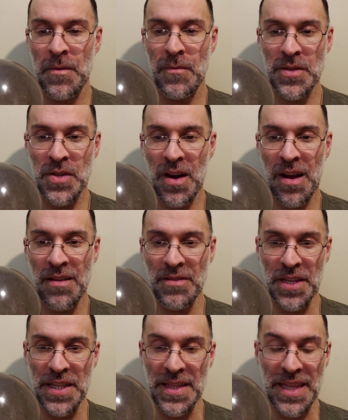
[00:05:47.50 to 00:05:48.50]
which are all
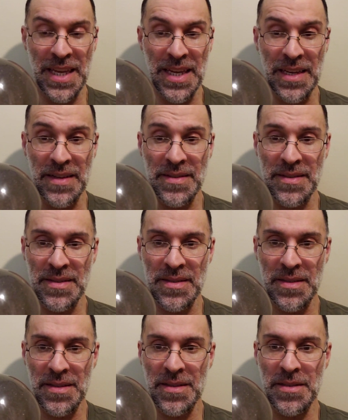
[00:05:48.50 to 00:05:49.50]
good things.
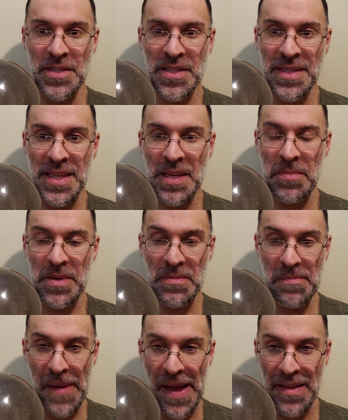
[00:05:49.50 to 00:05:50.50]
Just keep it
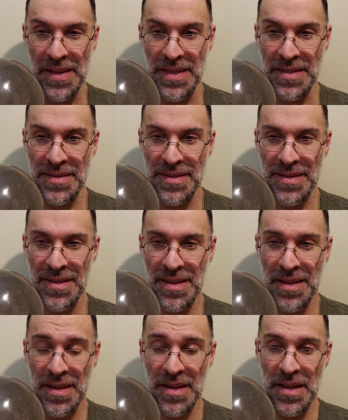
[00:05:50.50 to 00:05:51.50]
in balance.
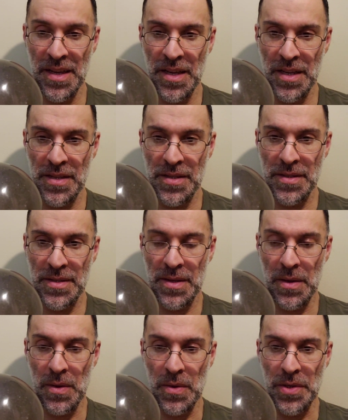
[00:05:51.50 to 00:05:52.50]

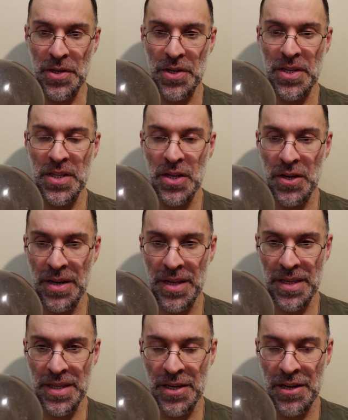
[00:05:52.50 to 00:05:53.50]
So you're
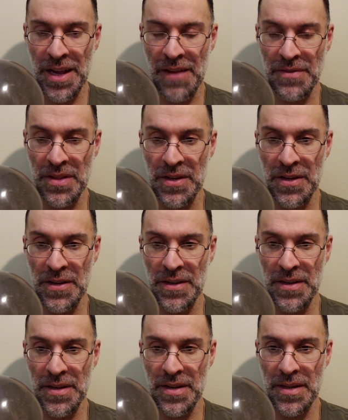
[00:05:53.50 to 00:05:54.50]
gonna have to learn,
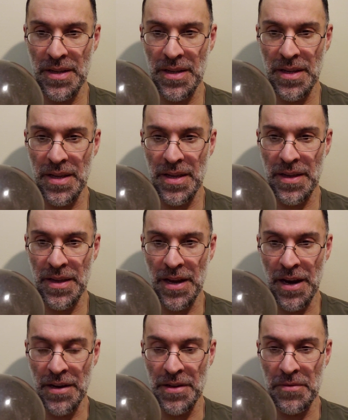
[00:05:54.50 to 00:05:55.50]

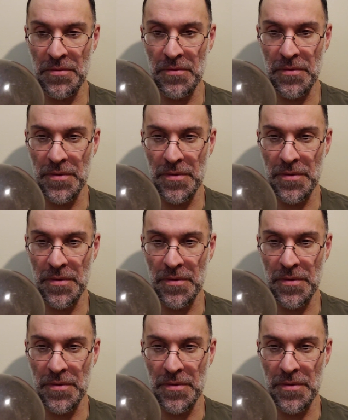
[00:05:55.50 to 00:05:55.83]
are you,